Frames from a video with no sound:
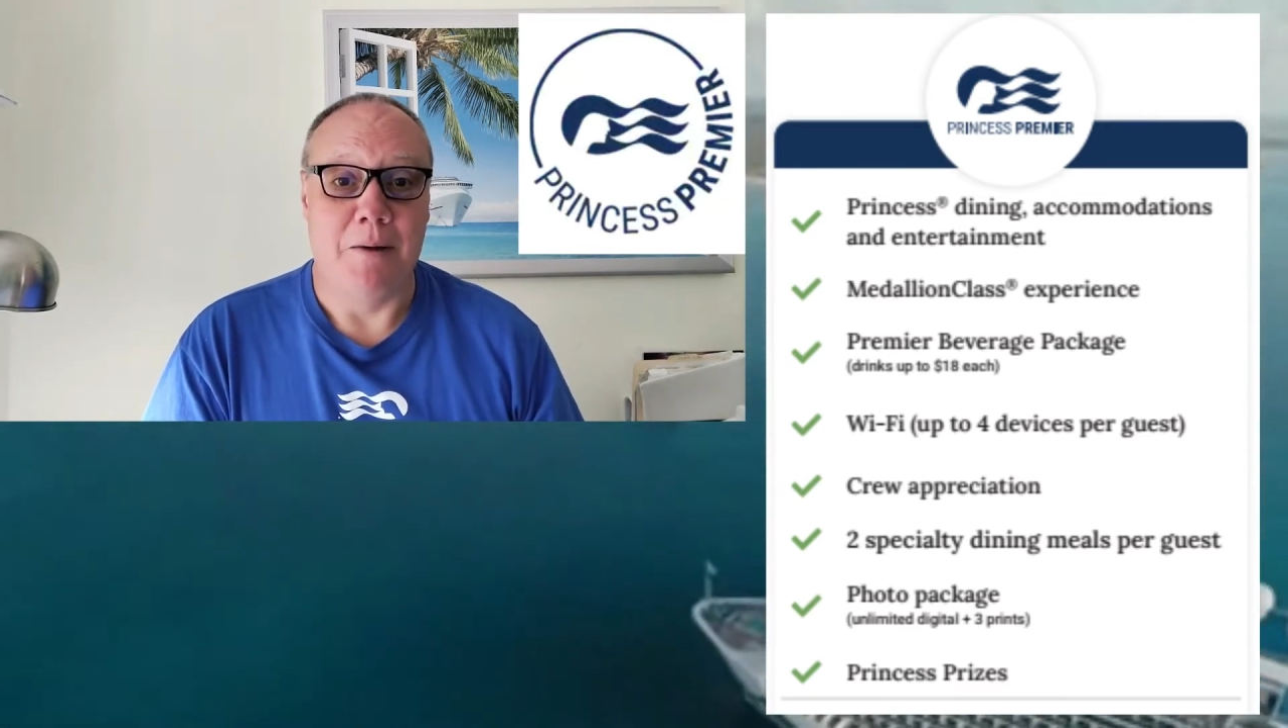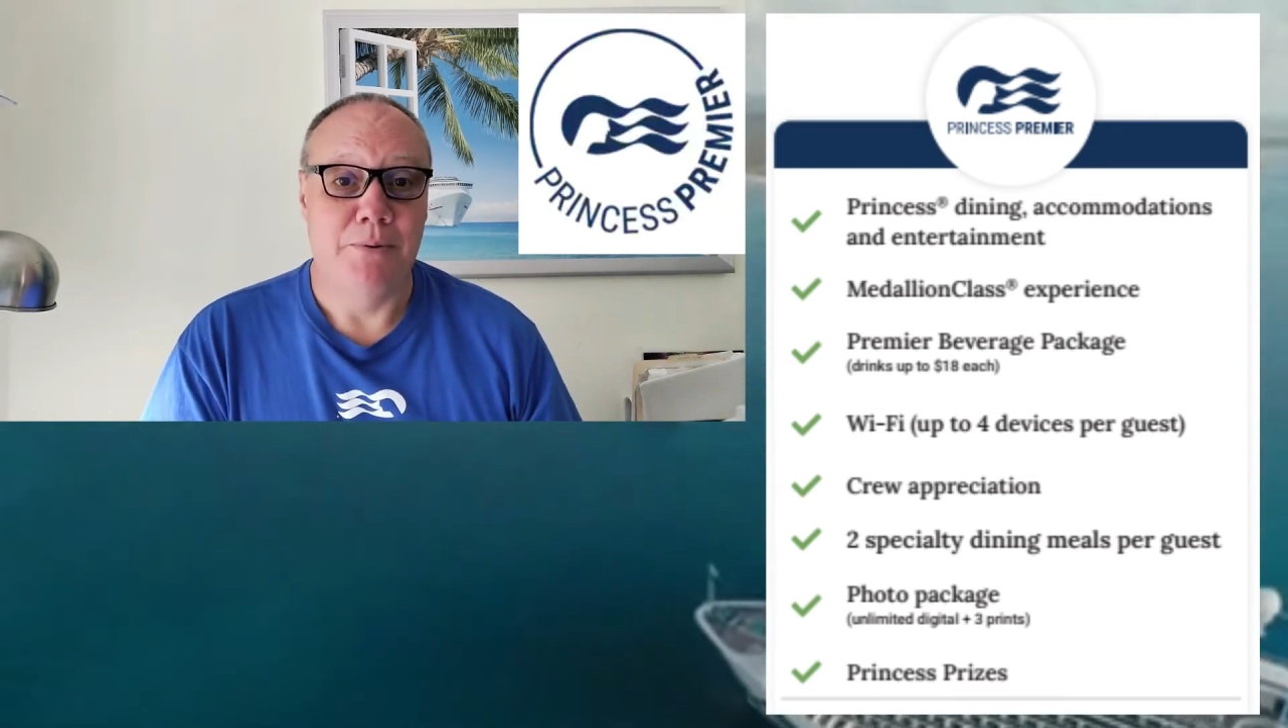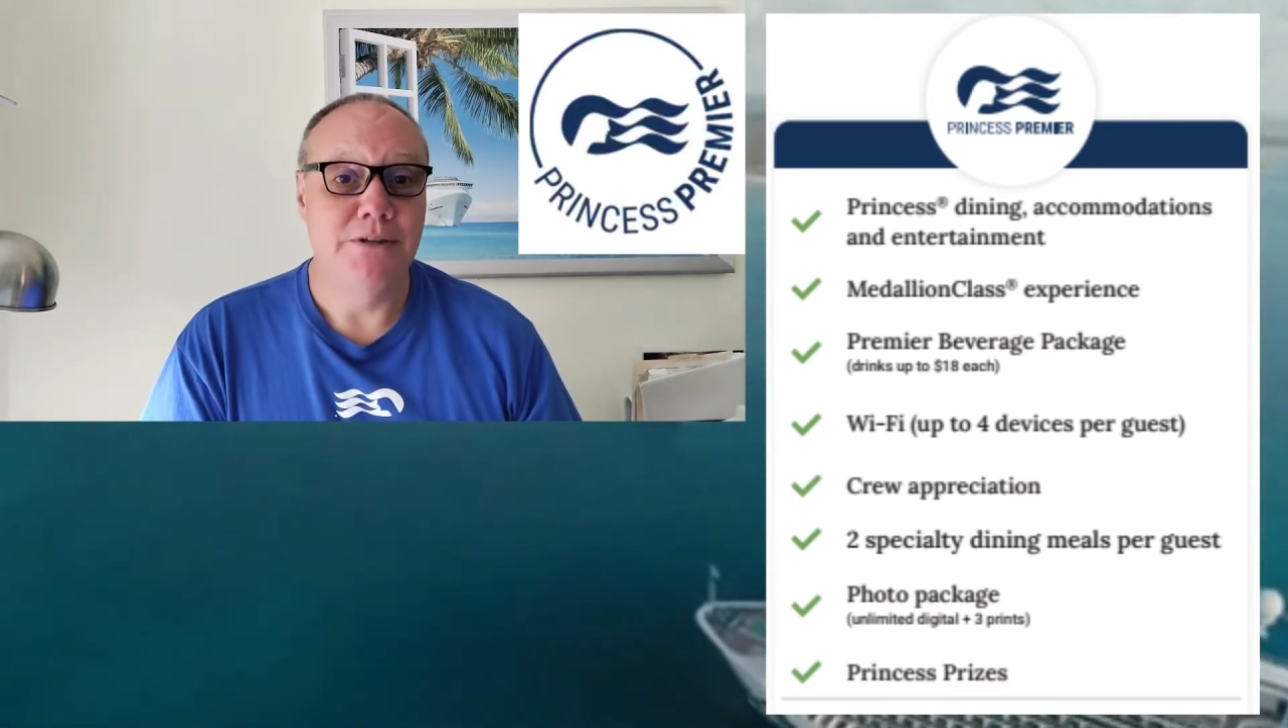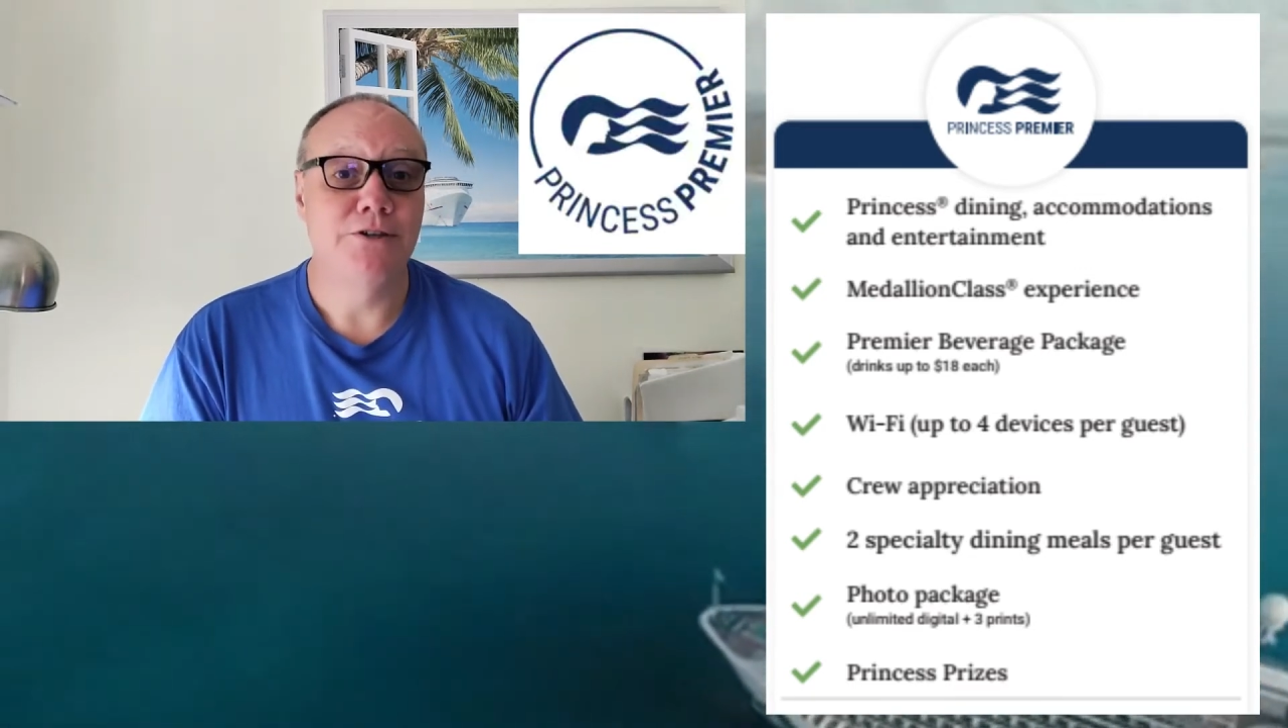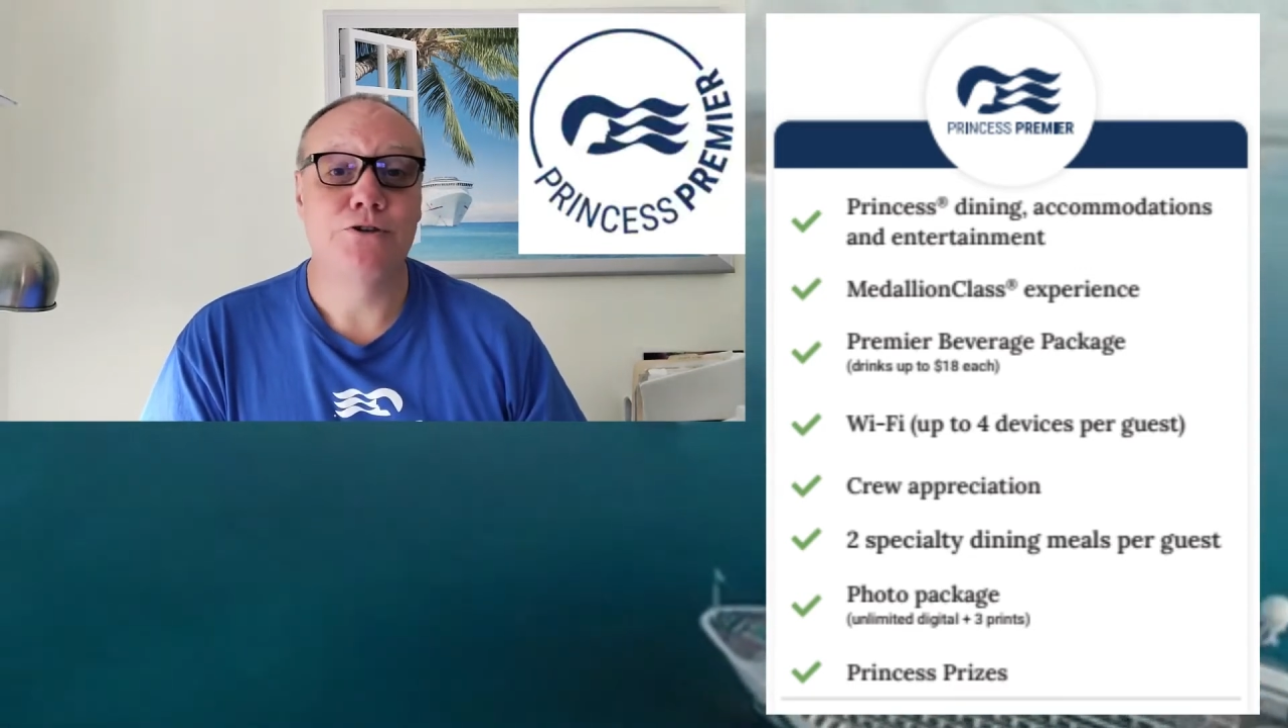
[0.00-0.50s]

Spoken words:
Princess